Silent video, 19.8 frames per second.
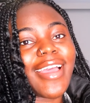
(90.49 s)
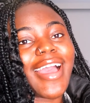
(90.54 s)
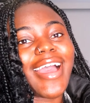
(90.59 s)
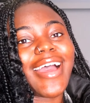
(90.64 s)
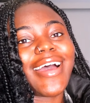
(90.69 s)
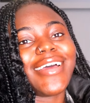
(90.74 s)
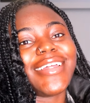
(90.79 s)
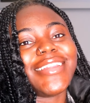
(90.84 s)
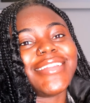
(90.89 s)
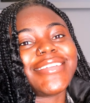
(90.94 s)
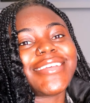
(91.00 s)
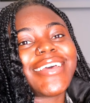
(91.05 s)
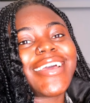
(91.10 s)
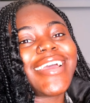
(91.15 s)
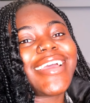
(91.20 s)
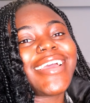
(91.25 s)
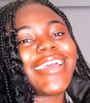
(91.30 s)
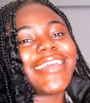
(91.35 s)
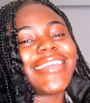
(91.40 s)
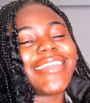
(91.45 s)
And
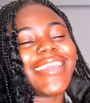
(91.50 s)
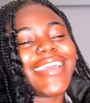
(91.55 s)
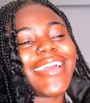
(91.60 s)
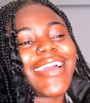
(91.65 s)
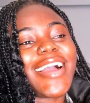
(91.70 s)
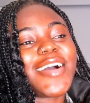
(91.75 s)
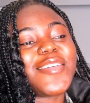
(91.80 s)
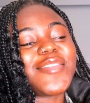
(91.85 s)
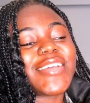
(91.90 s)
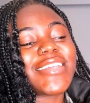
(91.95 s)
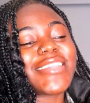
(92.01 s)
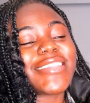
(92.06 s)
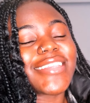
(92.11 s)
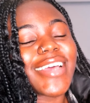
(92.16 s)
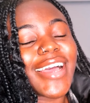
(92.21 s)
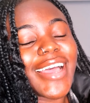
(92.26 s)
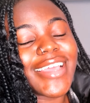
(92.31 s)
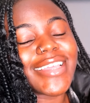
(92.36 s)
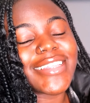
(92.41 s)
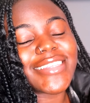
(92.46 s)
yeah, I'm
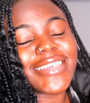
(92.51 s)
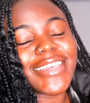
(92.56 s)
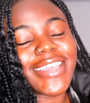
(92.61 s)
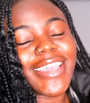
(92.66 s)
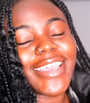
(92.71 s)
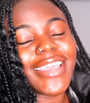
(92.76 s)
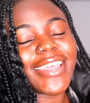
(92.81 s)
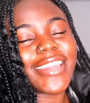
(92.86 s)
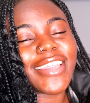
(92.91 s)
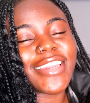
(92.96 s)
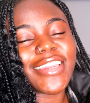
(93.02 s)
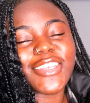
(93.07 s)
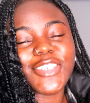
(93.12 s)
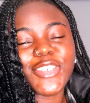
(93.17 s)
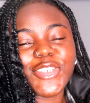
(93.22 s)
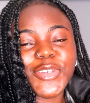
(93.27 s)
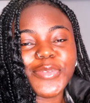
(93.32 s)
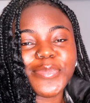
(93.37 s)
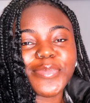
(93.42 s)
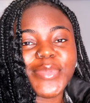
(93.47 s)
excited and it
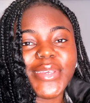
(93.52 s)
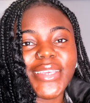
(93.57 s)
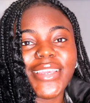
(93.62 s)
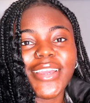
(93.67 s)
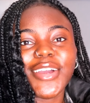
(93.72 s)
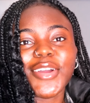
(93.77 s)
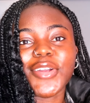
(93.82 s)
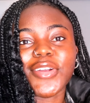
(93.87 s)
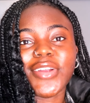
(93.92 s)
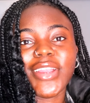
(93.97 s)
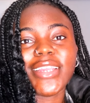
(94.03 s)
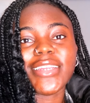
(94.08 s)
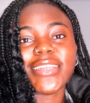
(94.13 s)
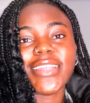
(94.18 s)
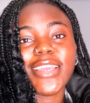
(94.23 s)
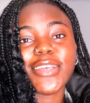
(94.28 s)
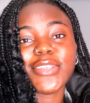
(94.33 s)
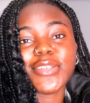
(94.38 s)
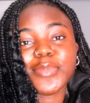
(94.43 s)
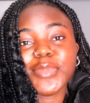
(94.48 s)
should be a great
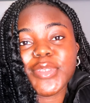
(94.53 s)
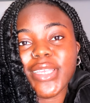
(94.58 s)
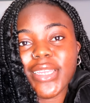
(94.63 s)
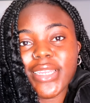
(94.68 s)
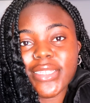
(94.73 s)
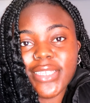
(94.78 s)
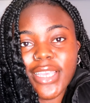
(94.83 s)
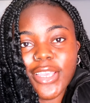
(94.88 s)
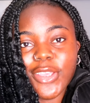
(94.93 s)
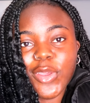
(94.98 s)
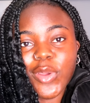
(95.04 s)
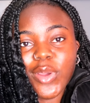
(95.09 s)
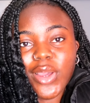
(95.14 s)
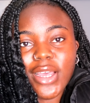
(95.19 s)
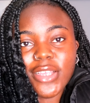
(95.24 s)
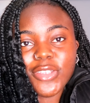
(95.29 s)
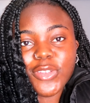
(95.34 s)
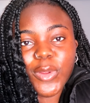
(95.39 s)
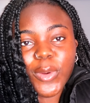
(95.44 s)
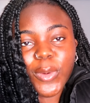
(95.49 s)
day, so I'm just gonna take you
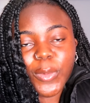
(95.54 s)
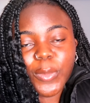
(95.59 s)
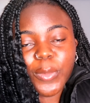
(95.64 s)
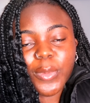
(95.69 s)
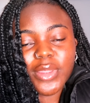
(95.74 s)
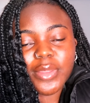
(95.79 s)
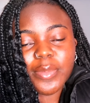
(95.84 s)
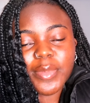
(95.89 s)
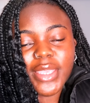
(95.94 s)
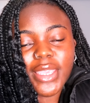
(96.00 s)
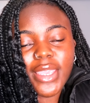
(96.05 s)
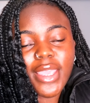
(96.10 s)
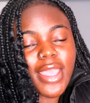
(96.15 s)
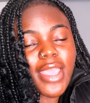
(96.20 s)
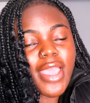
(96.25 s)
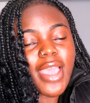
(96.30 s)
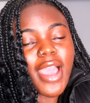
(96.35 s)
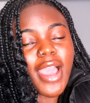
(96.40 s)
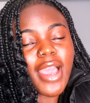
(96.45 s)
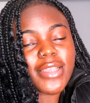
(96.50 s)
guys along with me
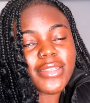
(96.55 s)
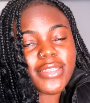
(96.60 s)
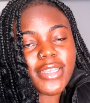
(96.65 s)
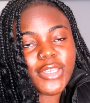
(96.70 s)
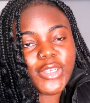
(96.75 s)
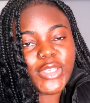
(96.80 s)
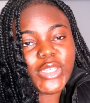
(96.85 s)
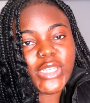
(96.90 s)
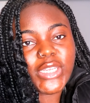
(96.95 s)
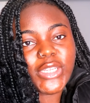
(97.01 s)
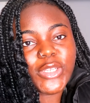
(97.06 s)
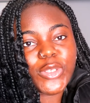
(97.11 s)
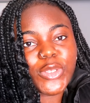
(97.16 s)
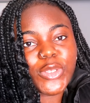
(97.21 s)
as I usually